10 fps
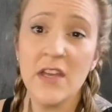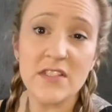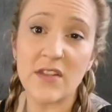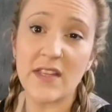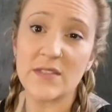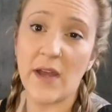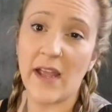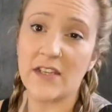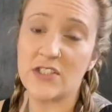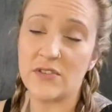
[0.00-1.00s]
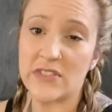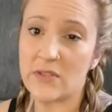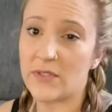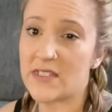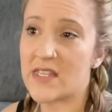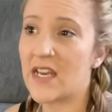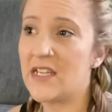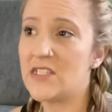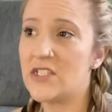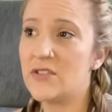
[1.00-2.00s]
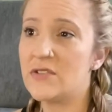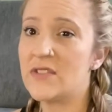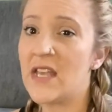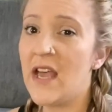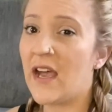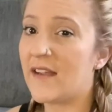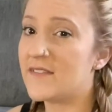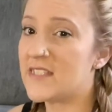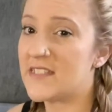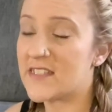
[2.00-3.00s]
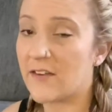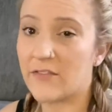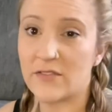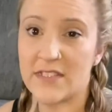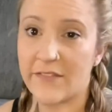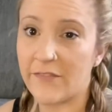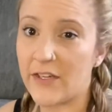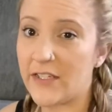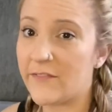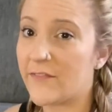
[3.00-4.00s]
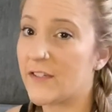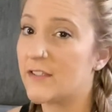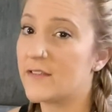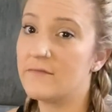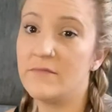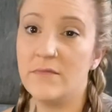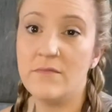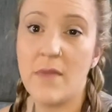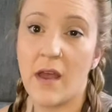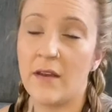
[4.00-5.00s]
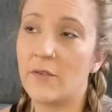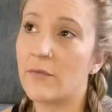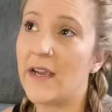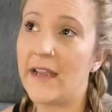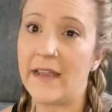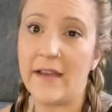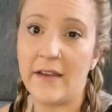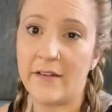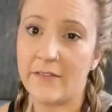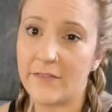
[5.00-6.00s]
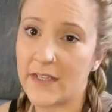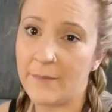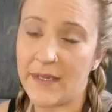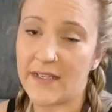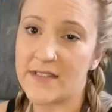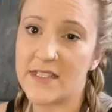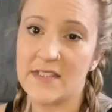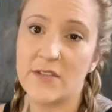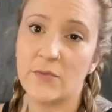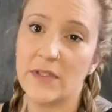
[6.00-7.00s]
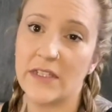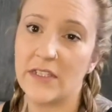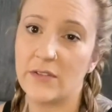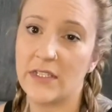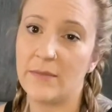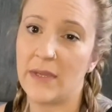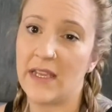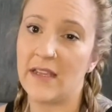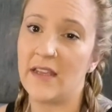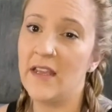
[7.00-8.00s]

So that's why I choose the ones that I choose. I've seen several different for an array of commands. And so really you could make